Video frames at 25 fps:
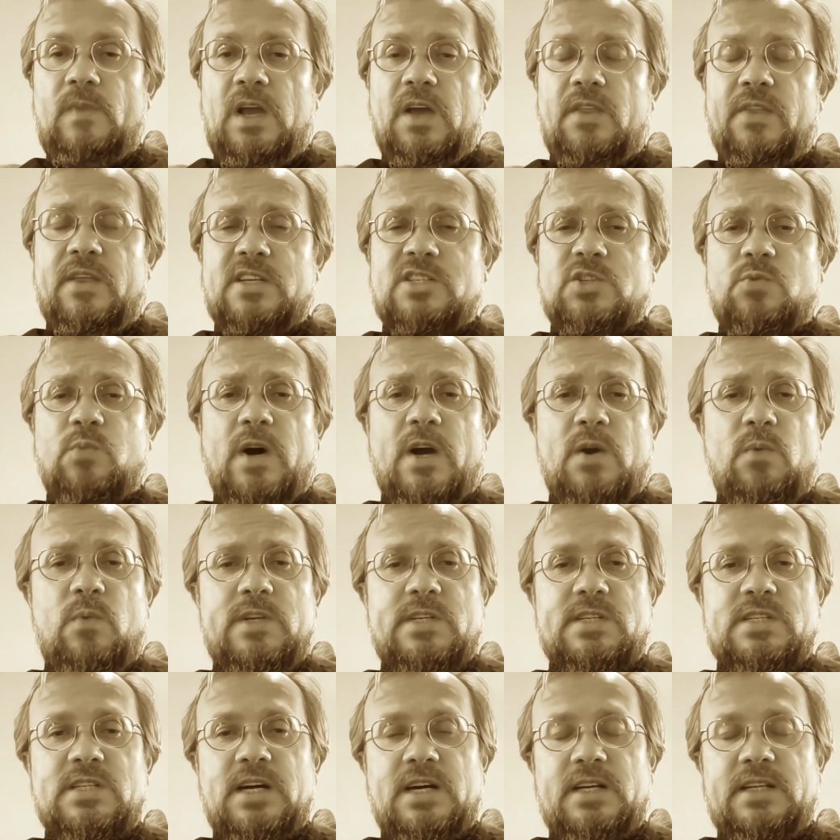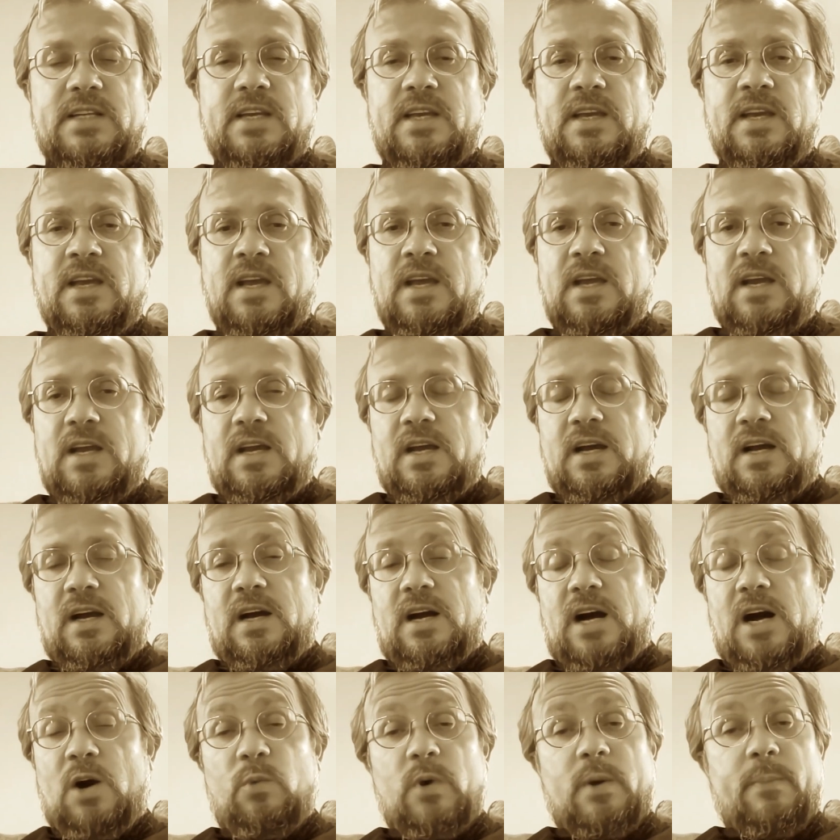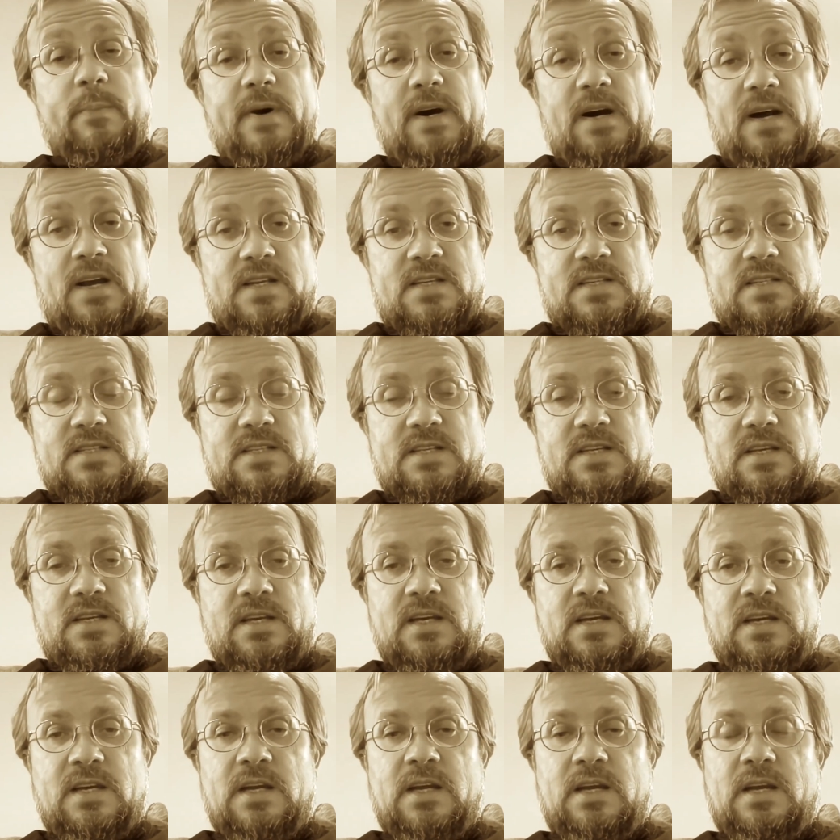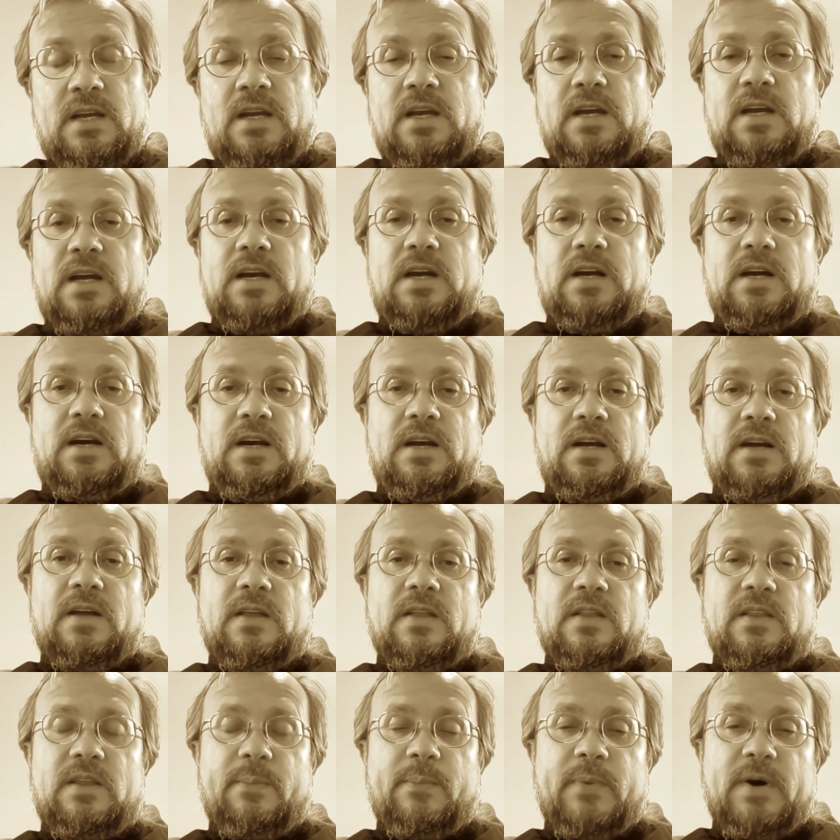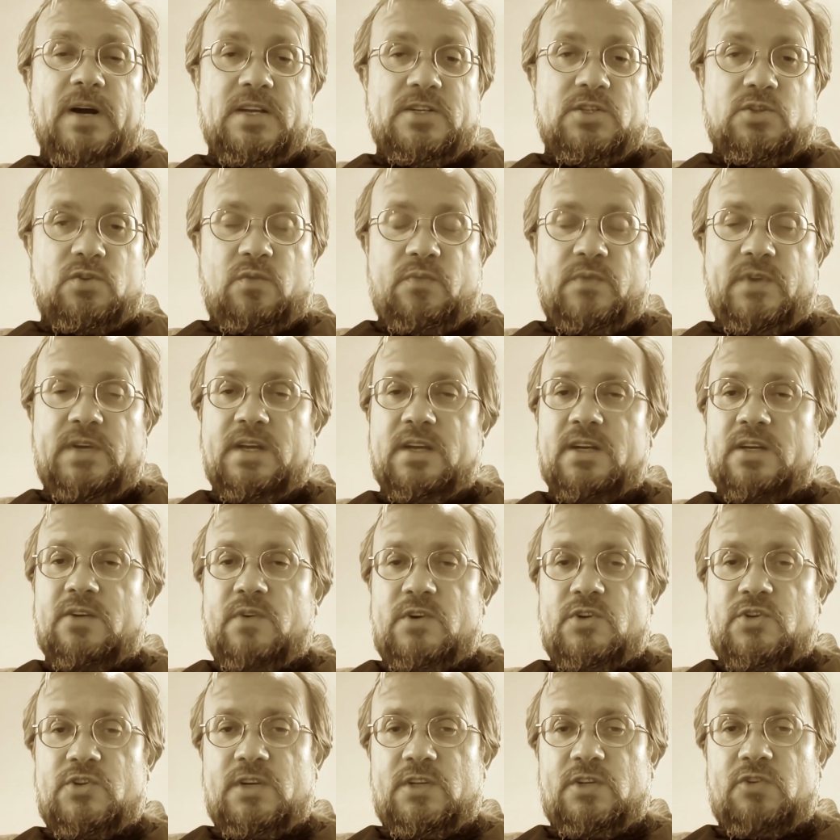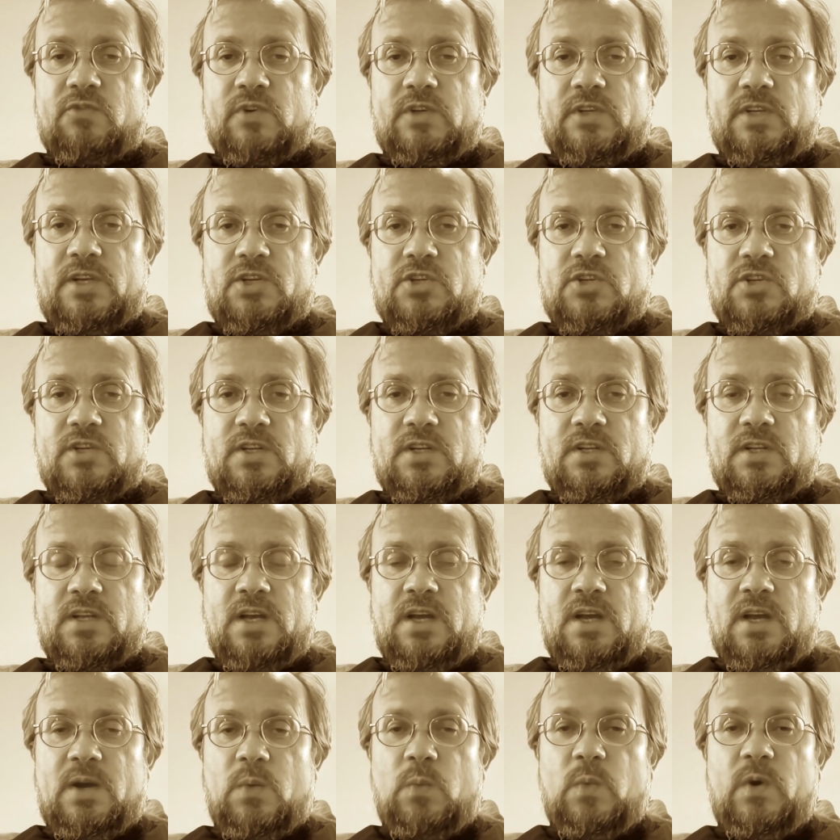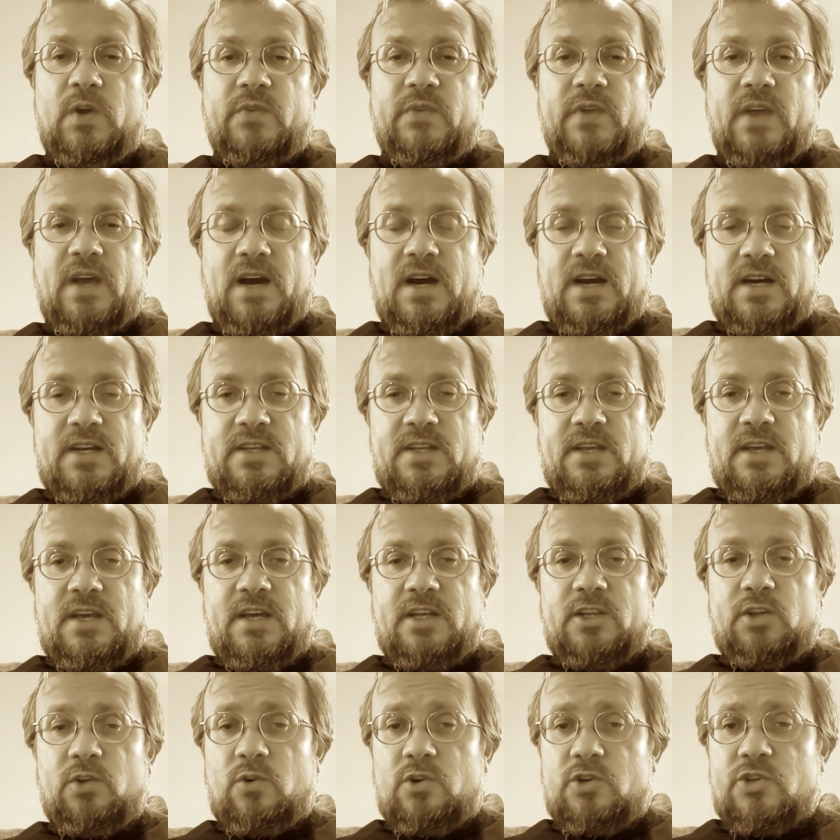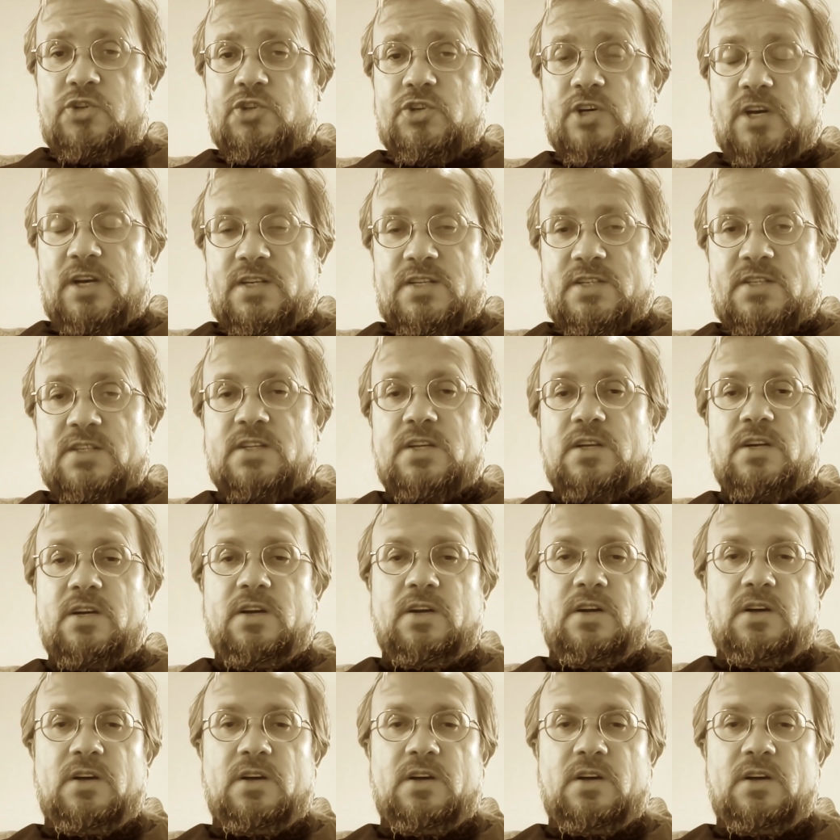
That's why we study our past, the past of the Christian tradition, with the idea not just